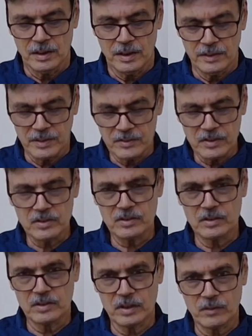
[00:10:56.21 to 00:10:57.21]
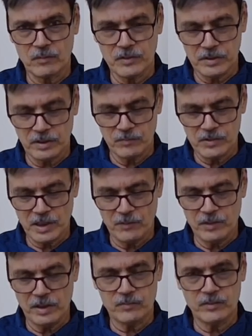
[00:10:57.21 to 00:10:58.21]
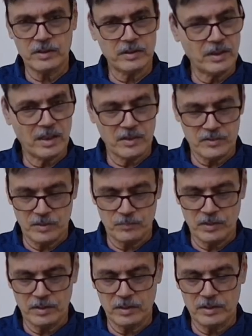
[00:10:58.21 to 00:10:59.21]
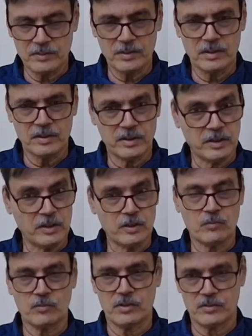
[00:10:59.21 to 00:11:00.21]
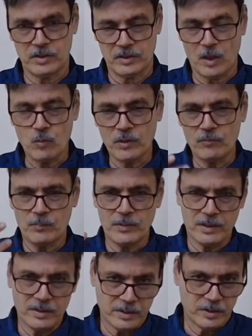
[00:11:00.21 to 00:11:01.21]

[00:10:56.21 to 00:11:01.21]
This is the question which I have dealt with in the last chapter that is a theory of the state. How can we make a theory